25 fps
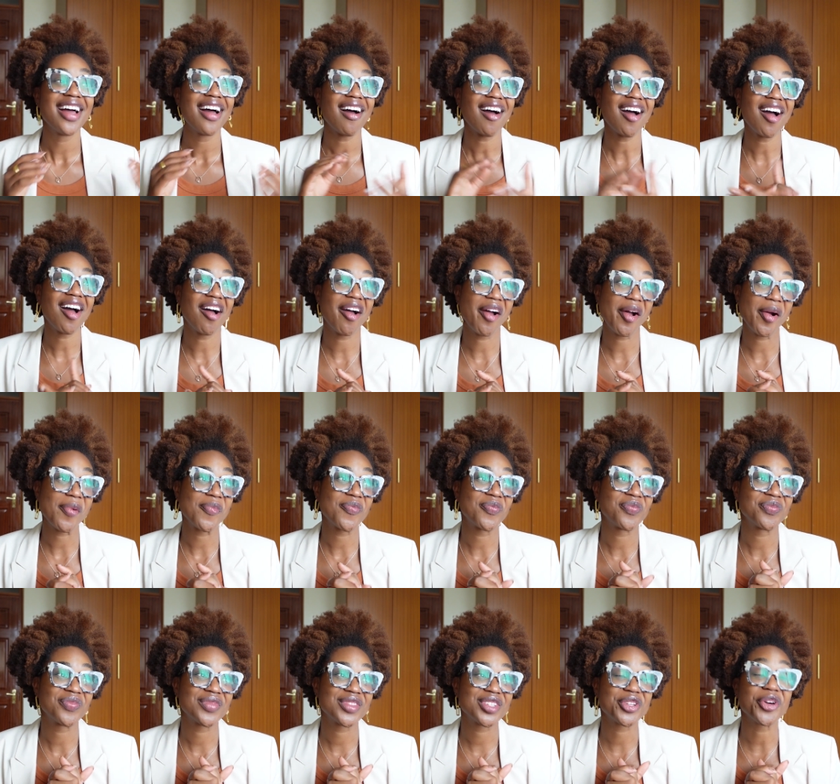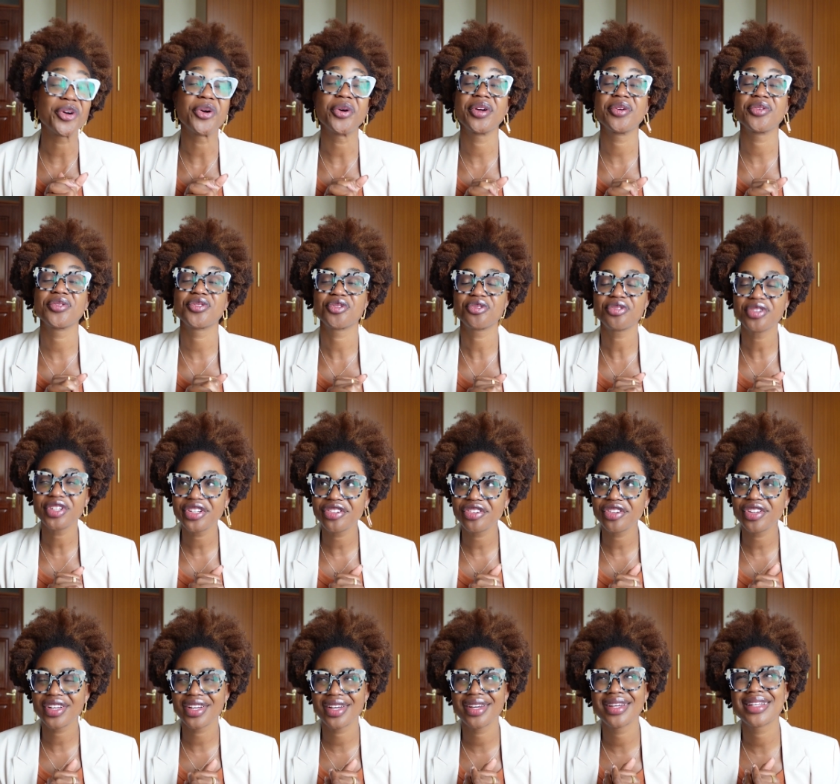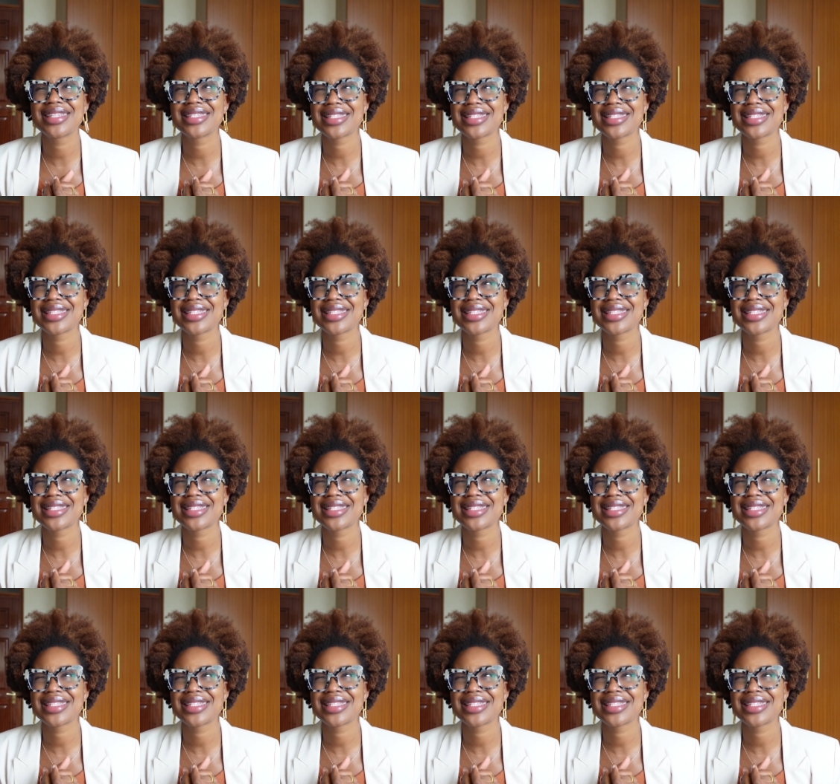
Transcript: Um, so it was really, really good.